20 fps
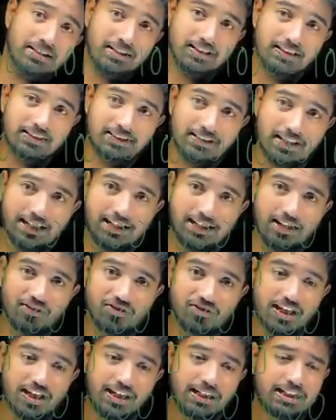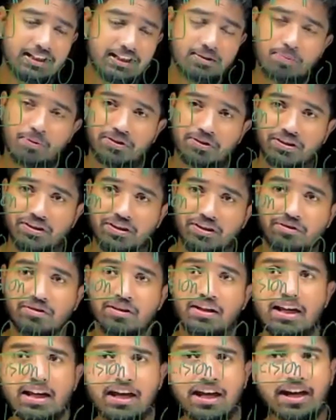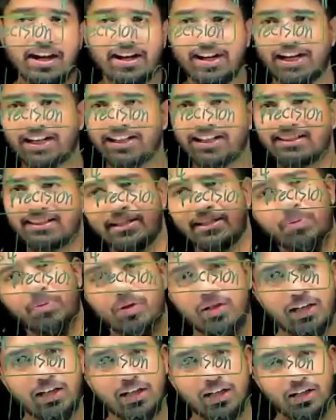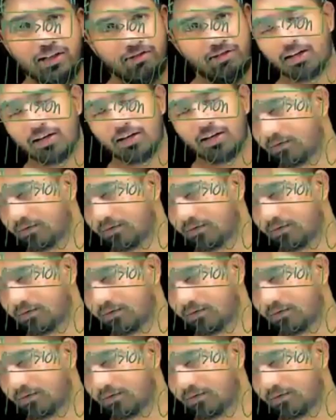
this side, left side, it's positive. Right side for a negative. Yeah?